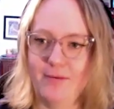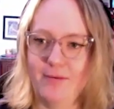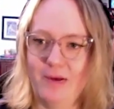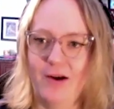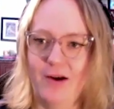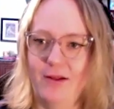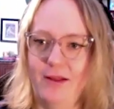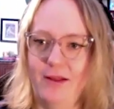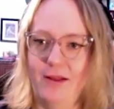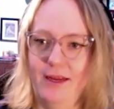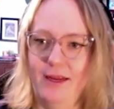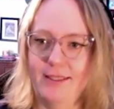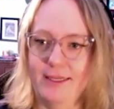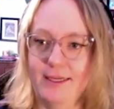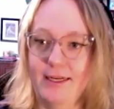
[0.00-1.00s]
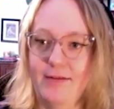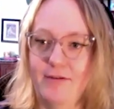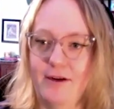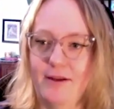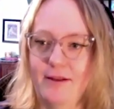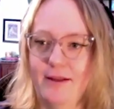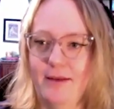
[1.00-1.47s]
apparently
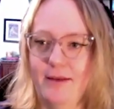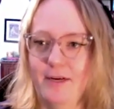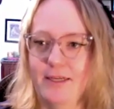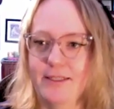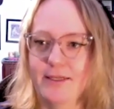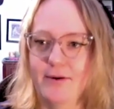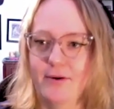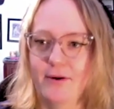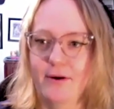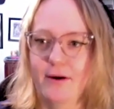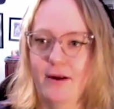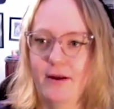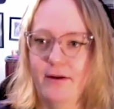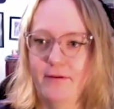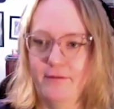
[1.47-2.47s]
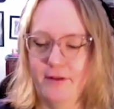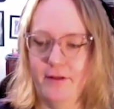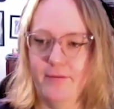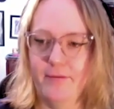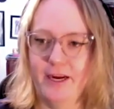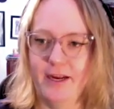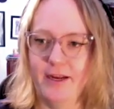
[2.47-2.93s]
significantly because they were
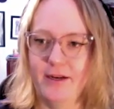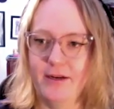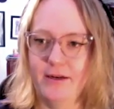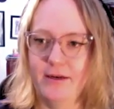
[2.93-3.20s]
filming it